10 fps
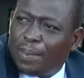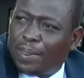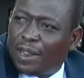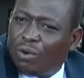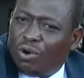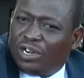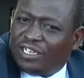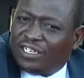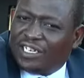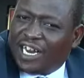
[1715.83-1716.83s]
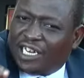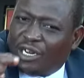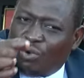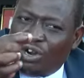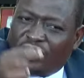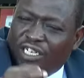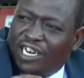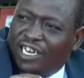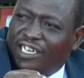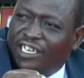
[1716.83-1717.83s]
what is it that they want
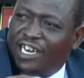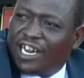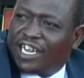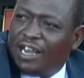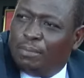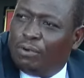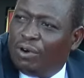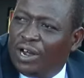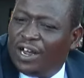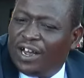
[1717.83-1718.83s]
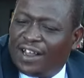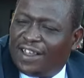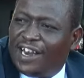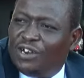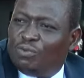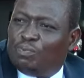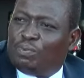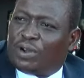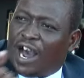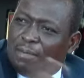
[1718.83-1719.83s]
in a cable, then you
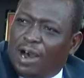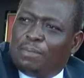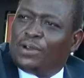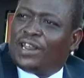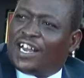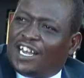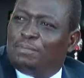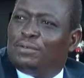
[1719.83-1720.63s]
come up with a cable